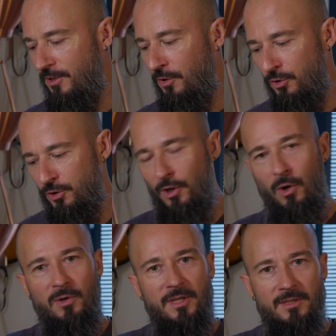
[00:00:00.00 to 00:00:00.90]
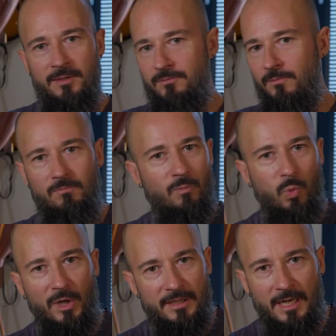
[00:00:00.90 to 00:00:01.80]
It goes lower than
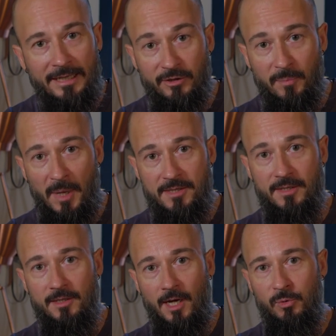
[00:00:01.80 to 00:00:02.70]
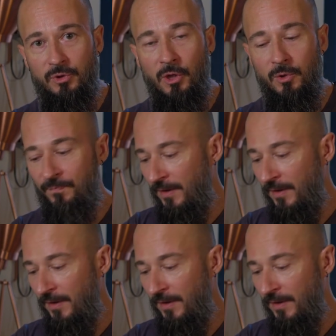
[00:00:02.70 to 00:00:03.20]
where an electric bass guitar would go.